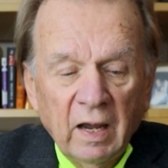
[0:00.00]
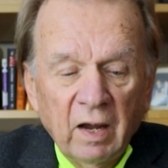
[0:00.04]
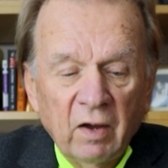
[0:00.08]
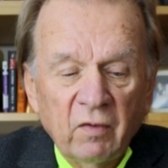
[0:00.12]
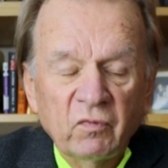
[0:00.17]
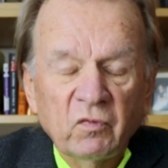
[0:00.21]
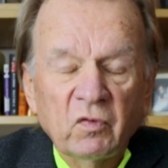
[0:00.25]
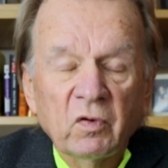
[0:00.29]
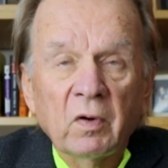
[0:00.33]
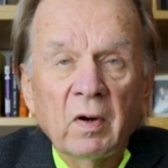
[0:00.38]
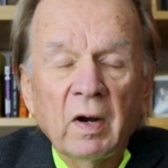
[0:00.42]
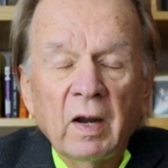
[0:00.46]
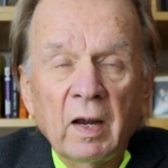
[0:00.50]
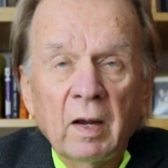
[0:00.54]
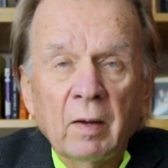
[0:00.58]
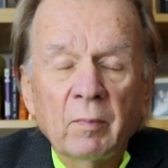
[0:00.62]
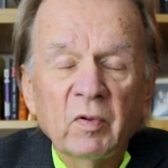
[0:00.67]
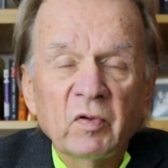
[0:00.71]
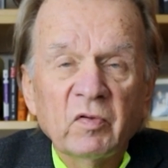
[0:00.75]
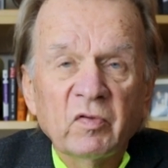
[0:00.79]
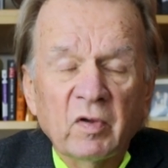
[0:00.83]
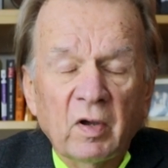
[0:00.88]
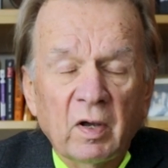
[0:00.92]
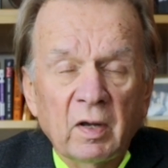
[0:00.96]
after
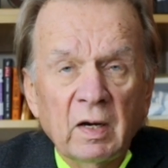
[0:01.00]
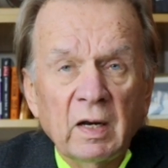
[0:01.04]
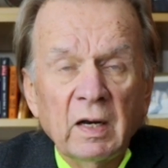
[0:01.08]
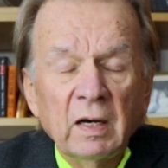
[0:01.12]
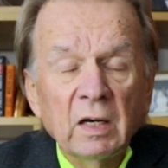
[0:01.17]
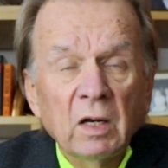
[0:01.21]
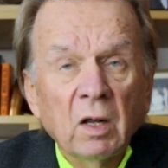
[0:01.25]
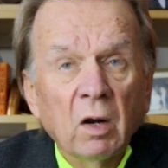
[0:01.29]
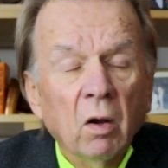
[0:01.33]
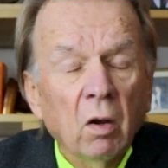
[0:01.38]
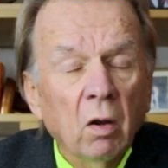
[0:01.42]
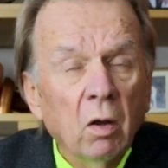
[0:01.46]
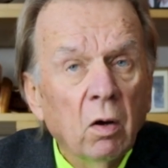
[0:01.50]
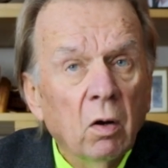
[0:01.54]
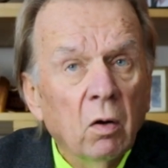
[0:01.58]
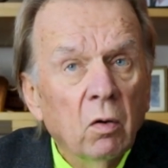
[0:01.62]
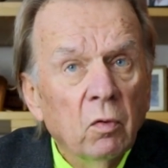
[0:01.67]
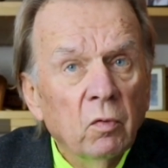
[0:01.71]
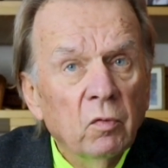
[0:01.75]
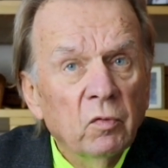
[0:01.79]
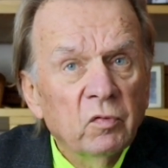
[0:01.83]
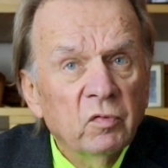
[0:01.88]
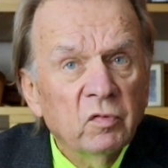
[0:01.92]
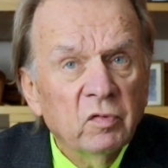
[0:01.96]
Amazon had
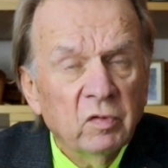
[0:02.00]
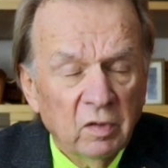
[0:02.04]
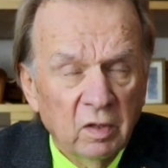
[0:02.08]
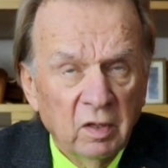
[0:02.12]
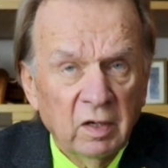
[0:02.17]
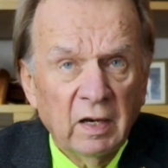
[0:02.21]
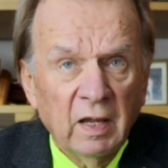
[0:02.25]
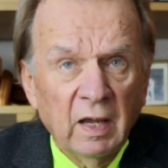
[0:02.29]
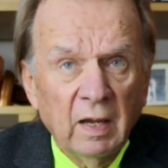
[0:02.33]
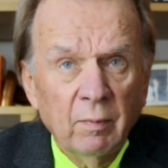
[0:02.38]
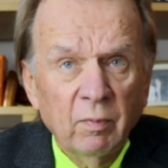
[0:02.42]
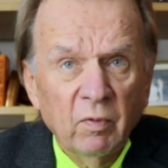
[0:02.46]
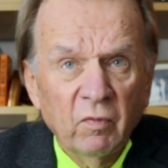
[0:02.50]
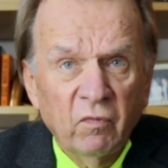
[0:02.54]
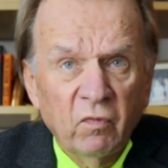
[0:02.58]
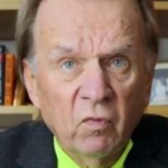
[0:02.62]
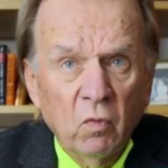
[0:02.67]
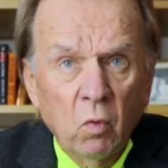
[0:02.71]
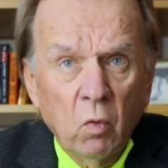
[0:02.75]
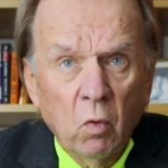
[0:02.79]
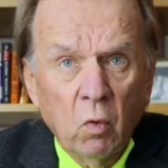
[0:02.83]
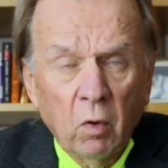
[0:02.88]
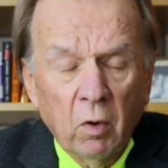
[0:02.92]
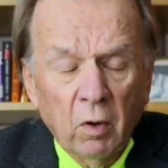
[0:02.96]
closed the day
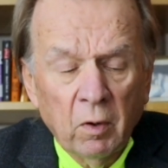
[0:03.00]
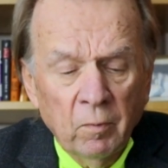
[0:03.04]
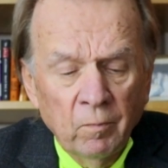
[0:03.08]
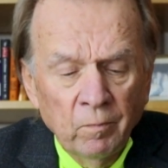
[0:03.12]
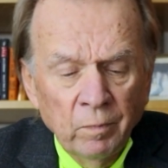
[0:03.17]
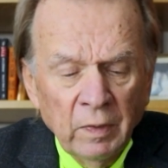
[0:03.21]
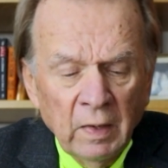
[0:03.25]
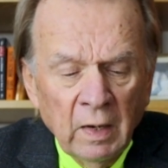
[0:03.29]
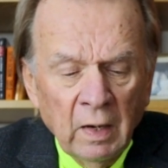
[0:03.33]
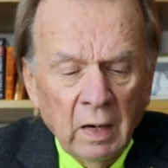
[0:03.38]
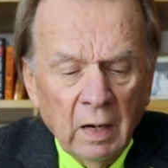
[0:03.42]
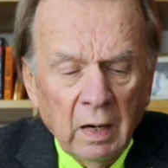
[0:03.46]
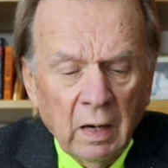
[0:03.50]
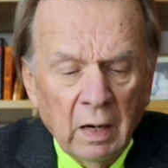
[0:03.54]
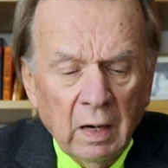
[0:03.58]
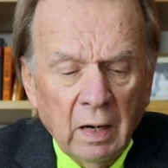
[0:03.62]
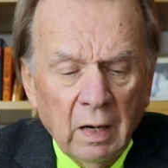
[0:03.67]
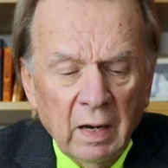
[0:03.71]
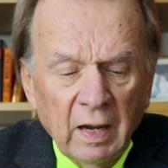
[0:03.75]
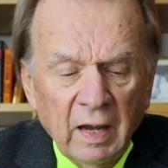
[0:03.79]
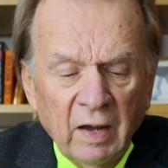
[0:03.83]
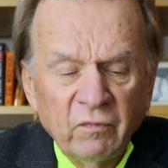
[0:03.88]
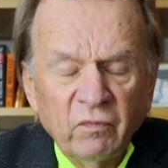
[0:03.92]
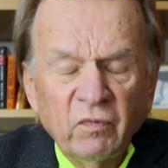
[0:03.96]
before
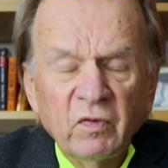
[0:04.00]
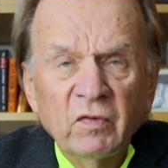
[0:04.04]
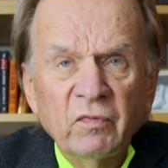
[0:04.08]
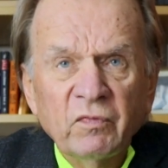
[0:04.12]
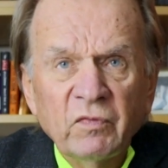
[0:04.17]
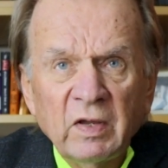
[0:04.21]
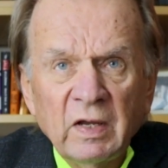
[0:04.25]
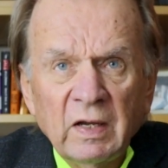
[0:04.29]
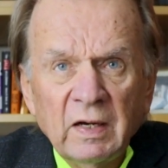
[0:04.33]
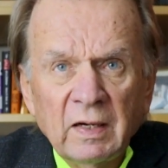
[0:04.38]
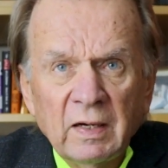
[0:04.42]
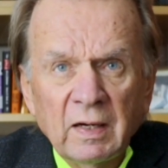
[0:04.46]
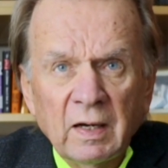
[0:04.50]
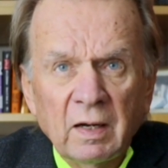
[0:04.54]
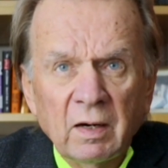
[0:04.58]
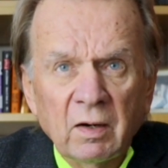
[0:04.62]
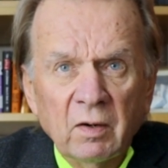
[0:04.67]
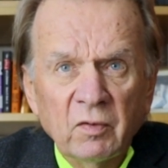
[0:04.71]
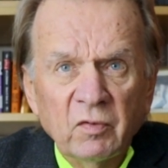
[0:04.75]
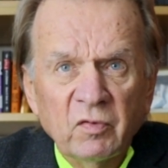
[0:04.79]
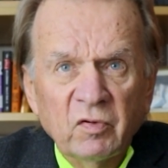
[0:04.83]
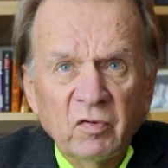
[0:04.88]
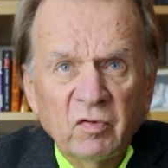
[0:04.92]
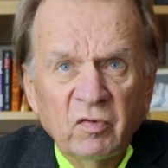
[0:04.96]
uh, at fifteen
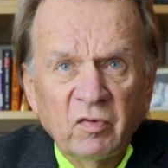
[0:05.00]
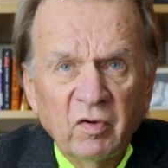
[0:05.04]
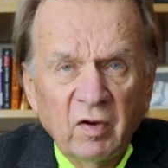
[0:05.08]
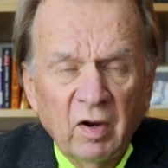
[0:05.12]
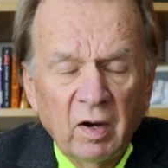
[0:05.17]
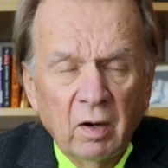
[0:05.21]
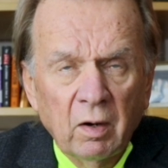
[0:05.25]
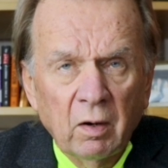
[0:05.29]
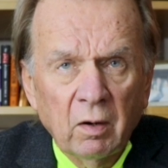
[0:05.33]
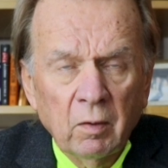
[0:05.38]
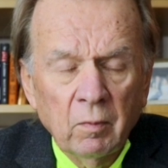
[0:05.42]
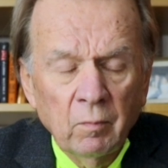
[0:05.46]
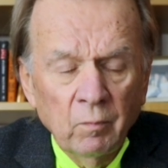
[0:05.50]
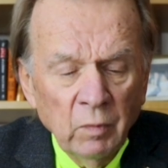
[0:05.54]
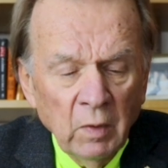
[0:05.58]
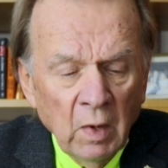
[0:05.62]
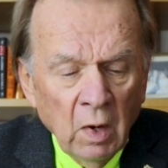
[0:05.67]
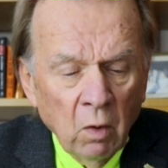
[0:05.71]
dollars a share.